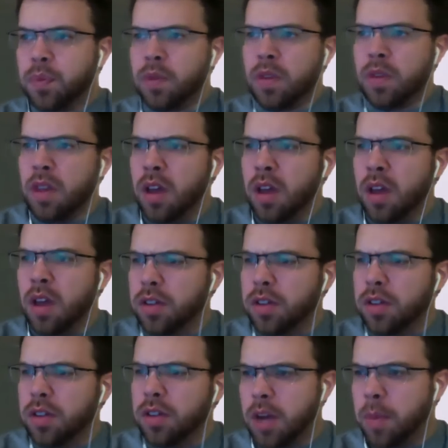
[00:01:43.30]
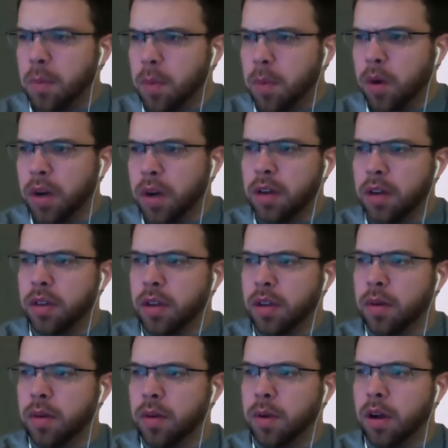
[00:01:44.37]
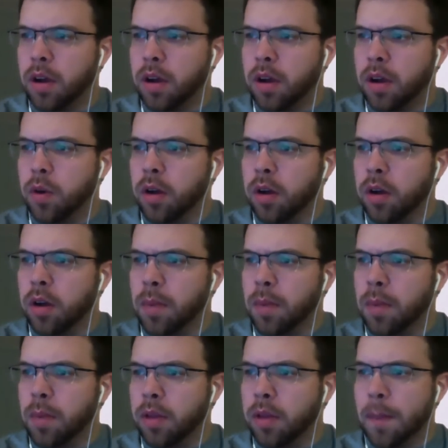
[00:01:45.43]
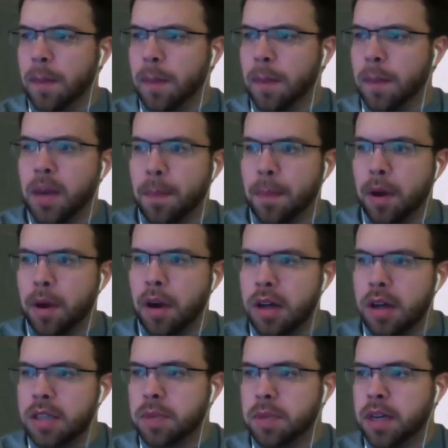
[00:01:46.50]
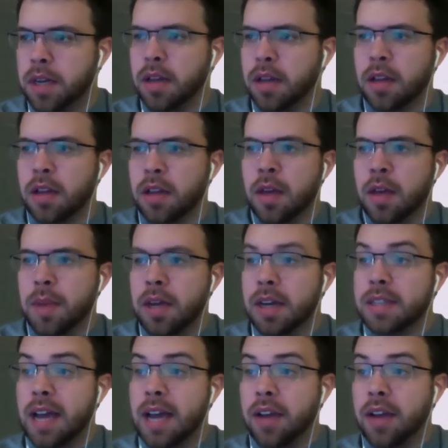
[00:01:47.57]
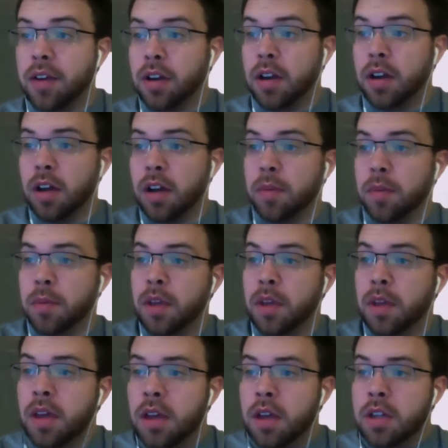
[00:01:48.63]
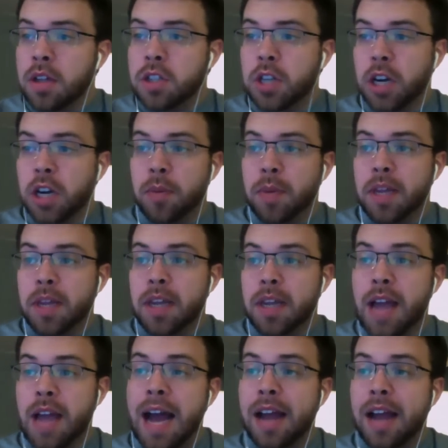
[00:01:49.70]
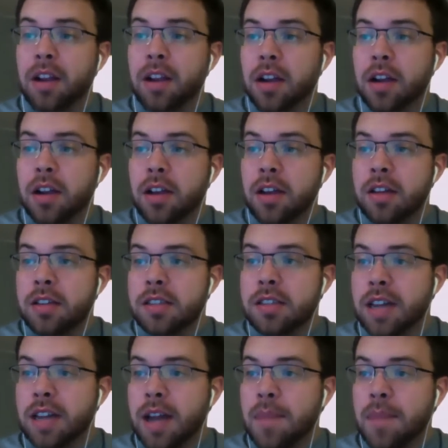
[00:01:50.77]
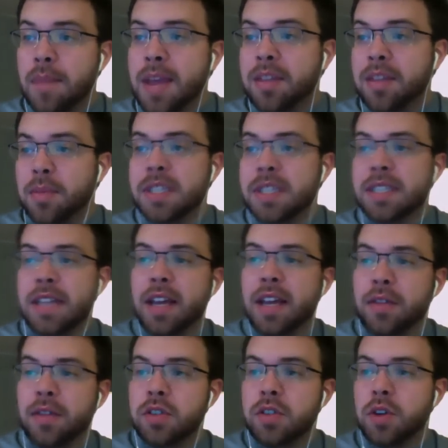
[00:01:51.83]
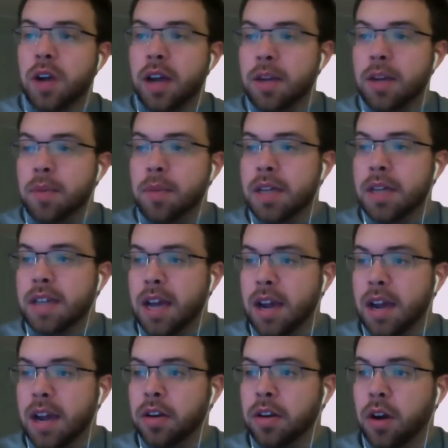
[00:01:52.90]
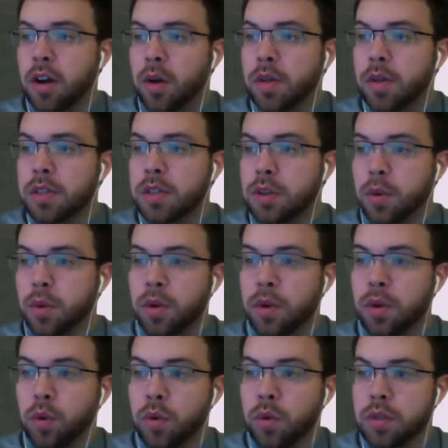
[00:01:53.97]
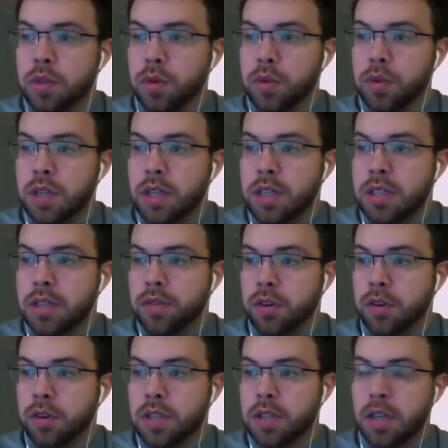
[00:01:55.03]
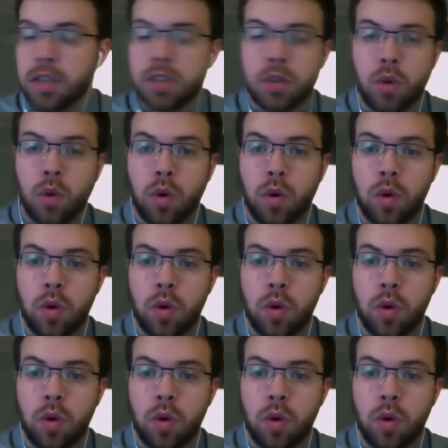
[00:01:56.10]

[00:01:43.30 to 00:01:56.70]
There's a couple more here that were about like being a boss, being a tyrant. Jeremy Heiler said, I made the mistake of trying to be a tyrant and always doing rules and routines the first day of school.